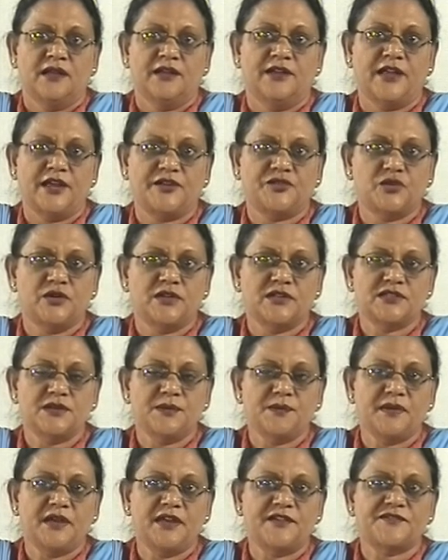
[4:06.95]

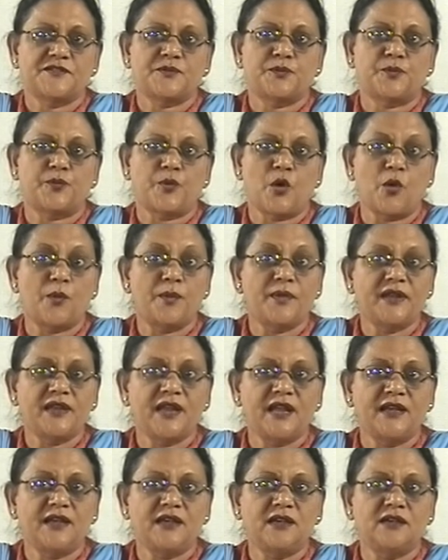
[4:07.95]
Naturalism gives
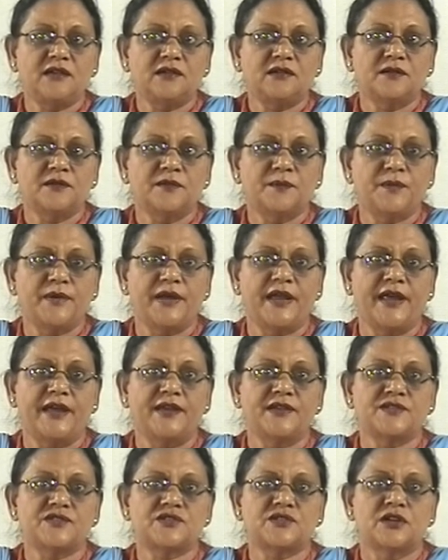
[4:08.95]
prominent
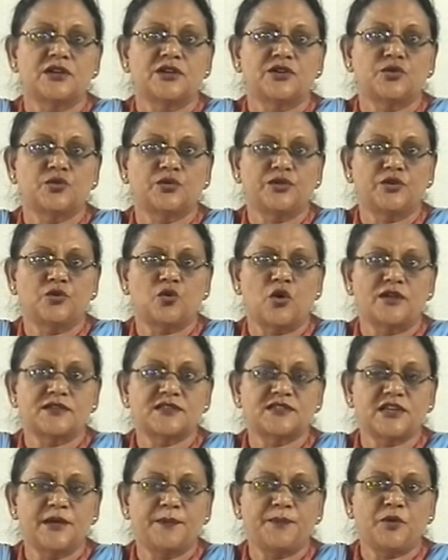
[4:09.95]
place to the
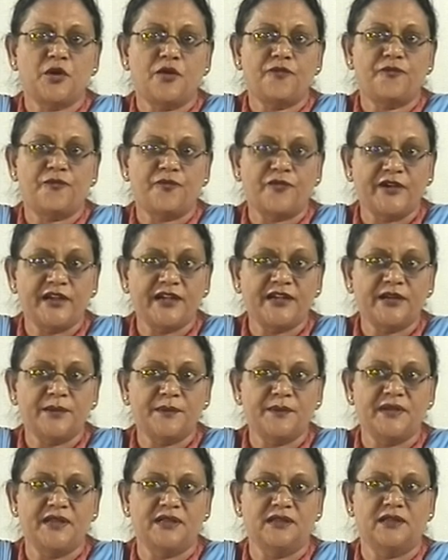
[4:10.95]
concept of
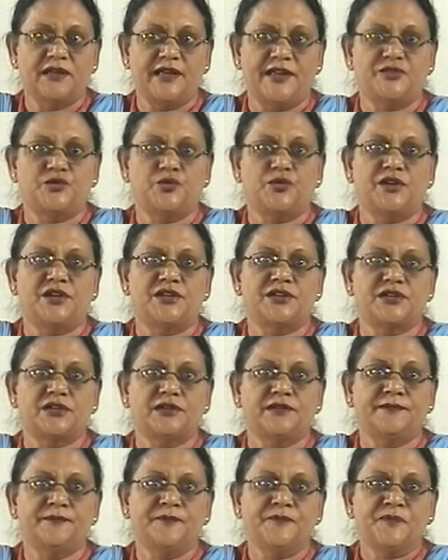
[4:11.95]
freedom in the
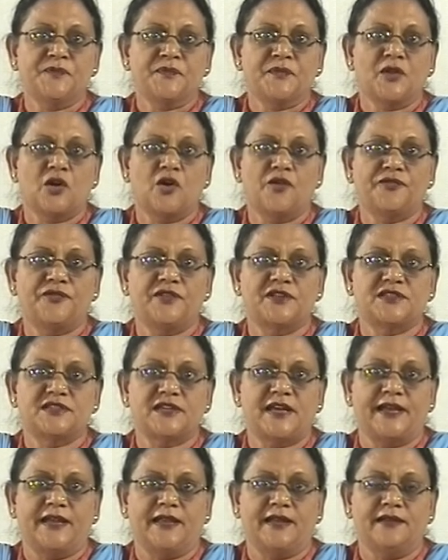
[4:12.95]
education of the
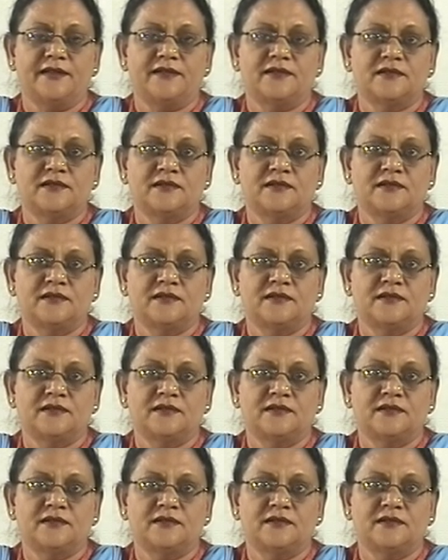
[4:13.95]
child.